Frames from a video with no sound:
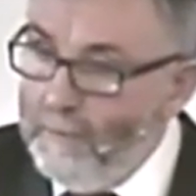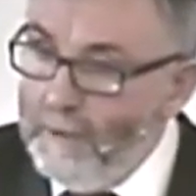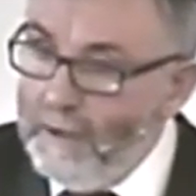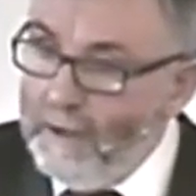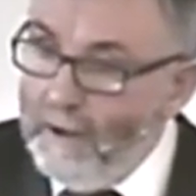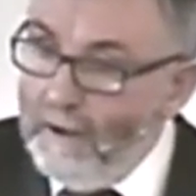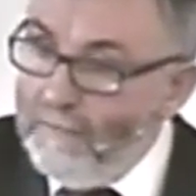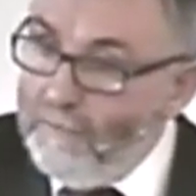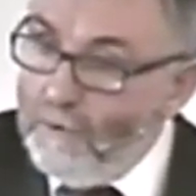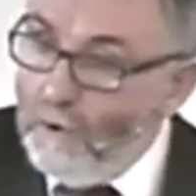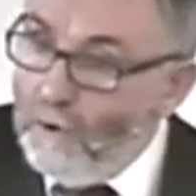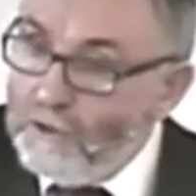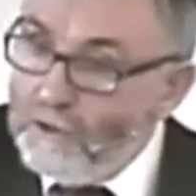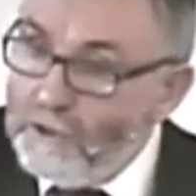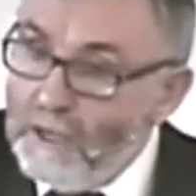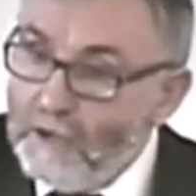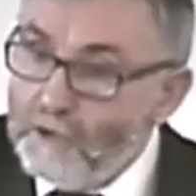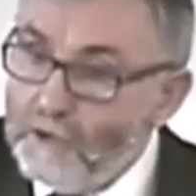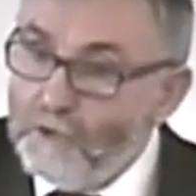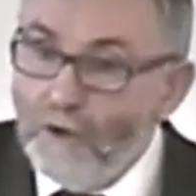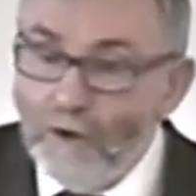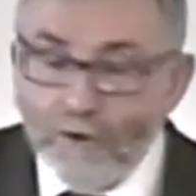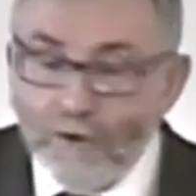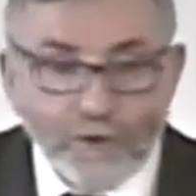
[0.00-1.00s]
And of course,
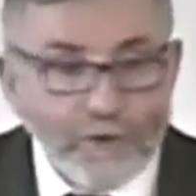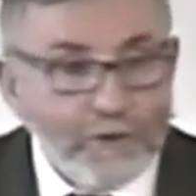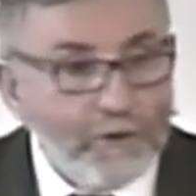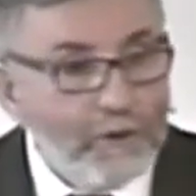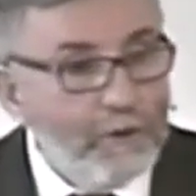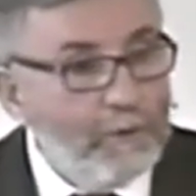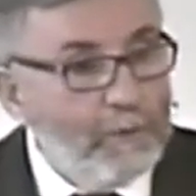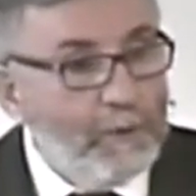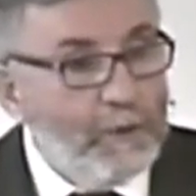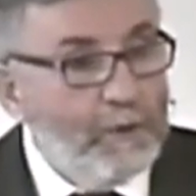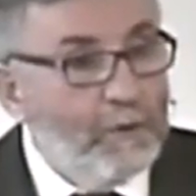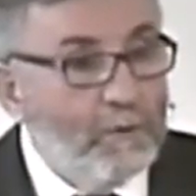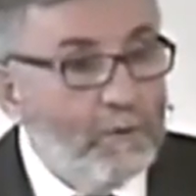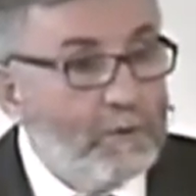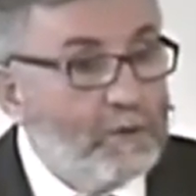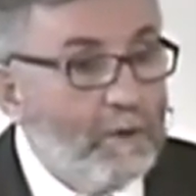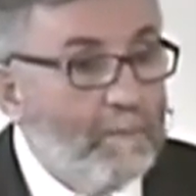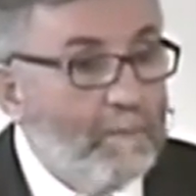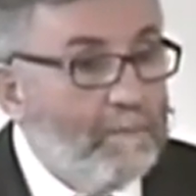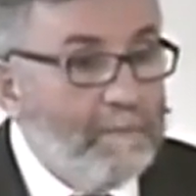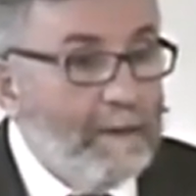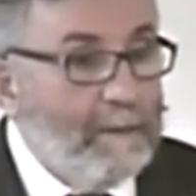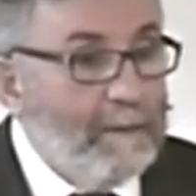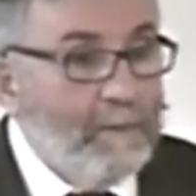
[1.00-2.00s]
that's not true. We know
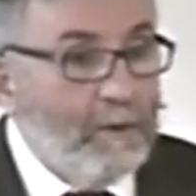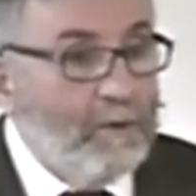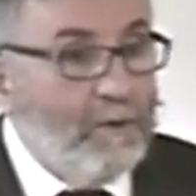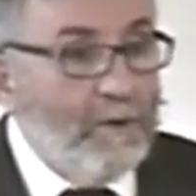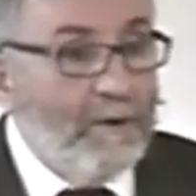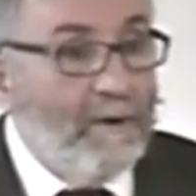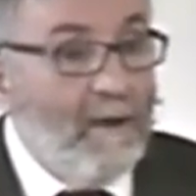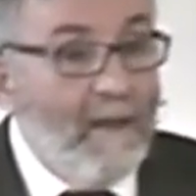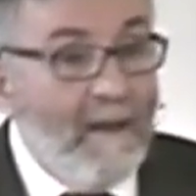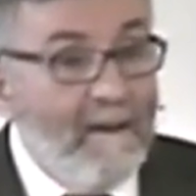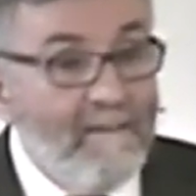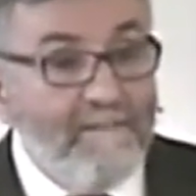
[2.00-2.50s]
some people who are